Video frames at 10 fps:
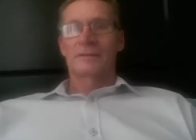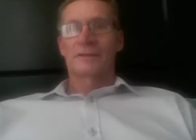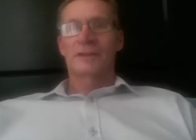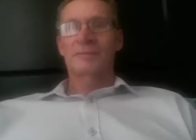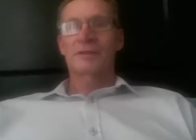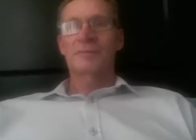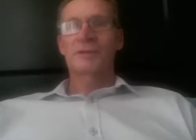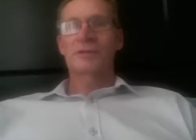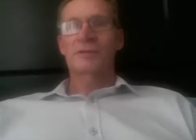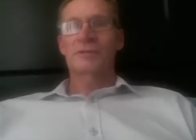Some had to be
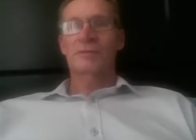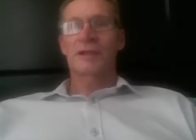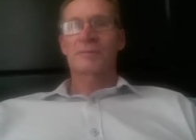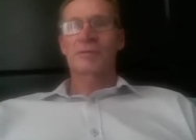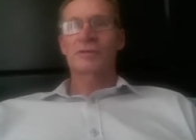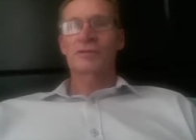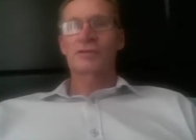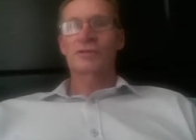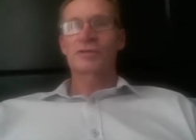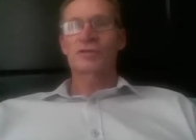turned away because the
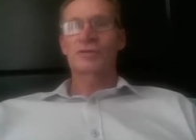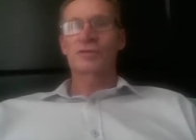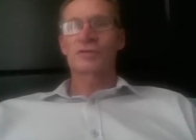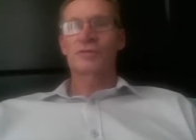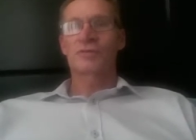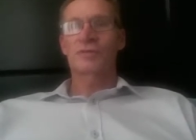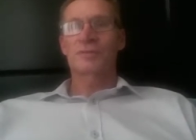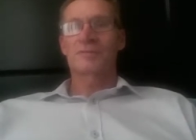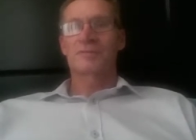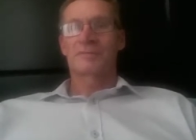churches were too full.
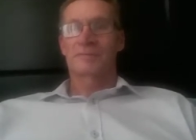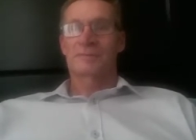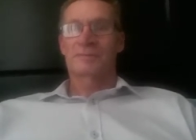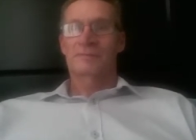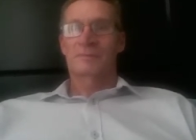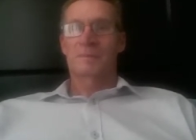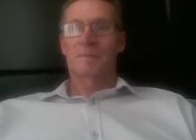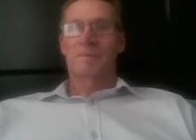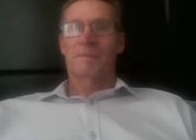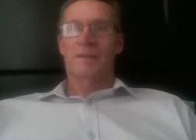
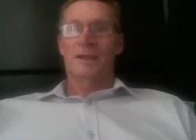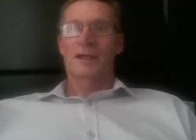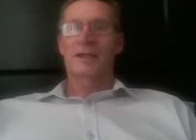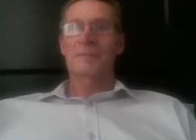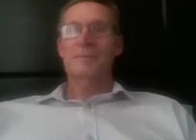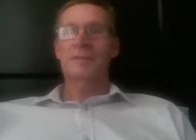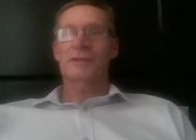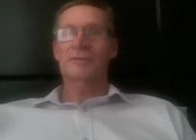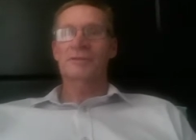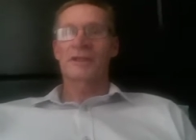I remember
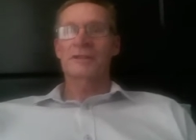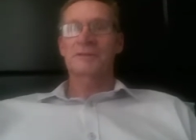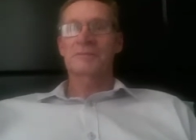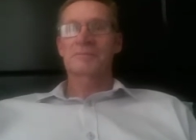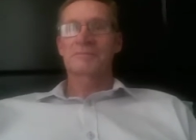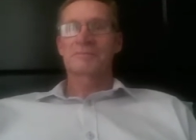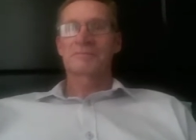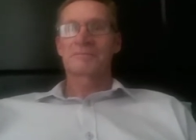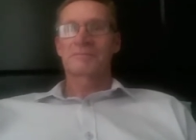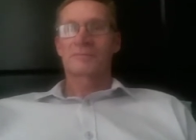those days.
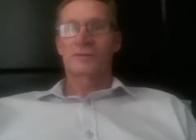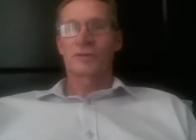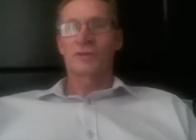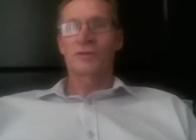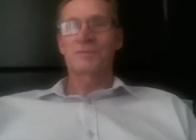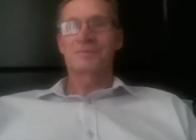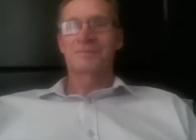Do you?